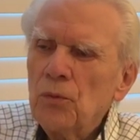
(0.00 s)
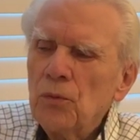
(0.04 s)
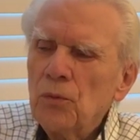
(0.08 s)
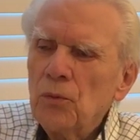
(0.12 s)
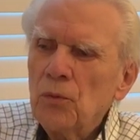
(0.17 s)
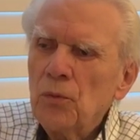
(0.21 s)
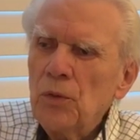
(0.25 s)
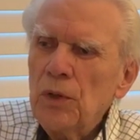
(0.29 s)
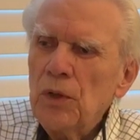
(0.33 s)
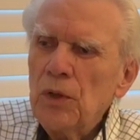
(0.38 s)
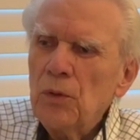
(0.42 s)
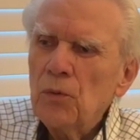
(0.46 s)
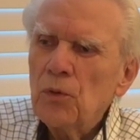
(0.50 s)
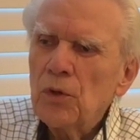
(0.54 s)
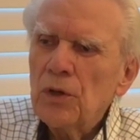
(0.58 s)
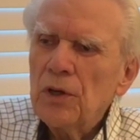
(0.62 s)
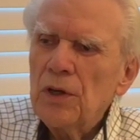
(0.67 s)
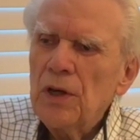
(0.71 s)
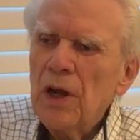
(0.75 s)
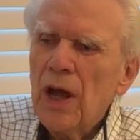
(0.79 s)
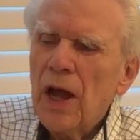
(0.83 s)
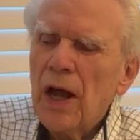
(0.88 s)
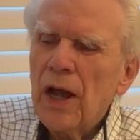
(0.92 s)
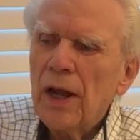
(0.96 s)
we were
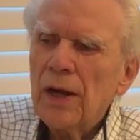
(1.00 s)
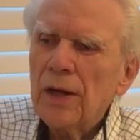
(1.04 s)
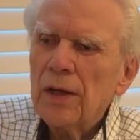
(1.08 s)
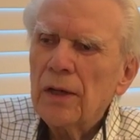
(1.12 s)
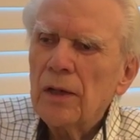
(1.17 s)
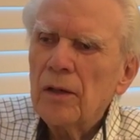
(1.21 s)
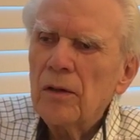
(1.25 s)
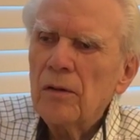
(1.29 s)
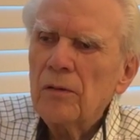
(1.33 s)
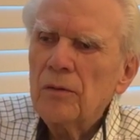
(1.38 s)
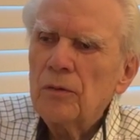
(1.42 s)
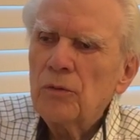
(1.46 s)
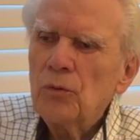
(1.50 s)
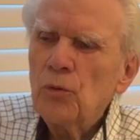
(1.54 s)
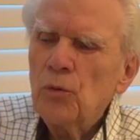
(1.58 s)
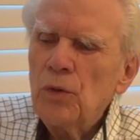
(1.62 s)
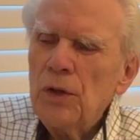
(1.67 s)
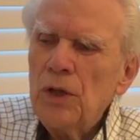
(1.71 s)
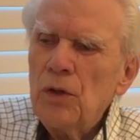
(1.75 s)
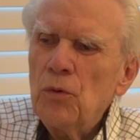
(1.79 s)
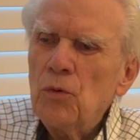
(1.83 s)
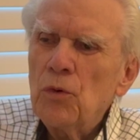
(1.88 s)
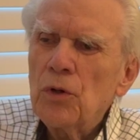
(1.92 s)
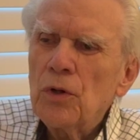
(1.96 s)
not
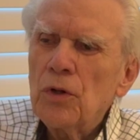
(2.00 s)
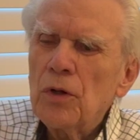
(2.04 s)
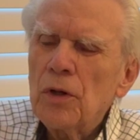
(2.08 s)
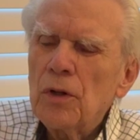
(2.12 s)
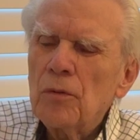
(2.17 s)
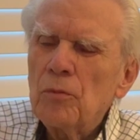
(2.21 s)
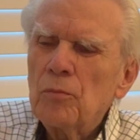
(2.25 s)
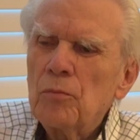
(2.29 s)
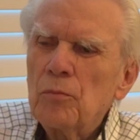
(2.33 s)
we were a